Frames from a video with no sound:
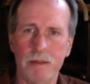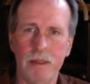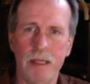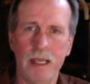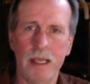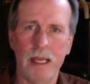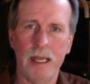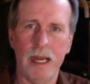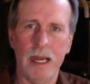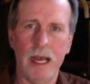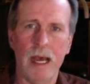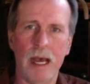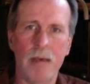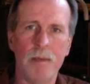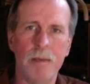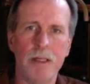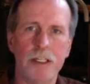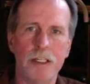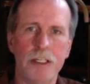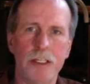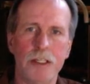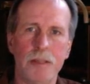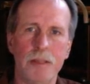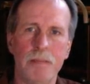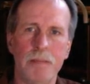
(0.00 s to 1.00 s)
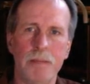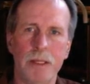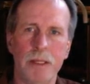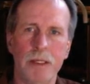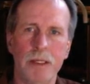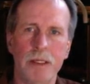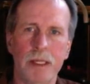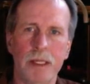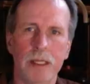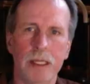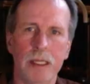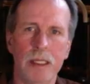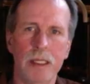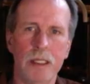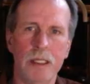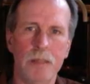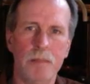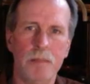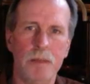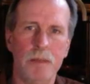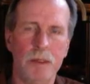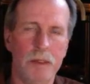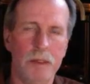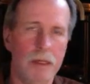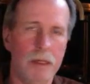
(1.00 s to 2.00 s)
and how much of the building is
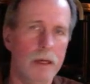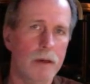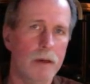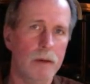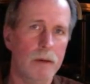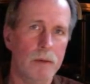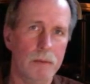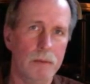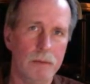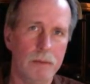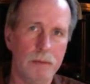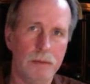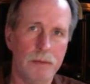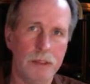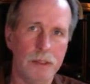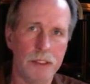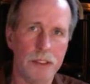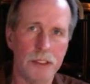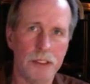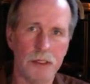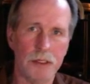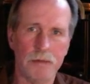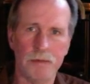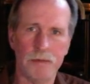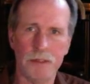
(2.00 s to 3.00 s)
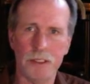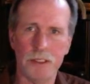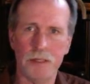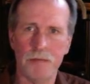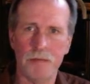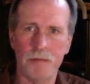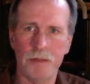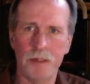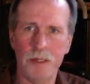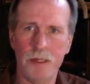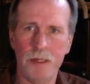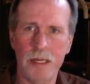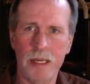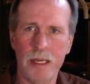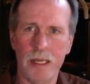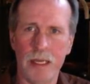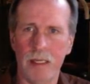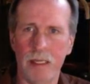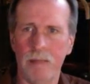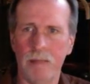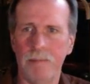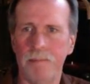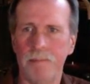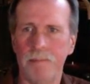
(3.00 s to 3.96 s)
below the surface of the lake.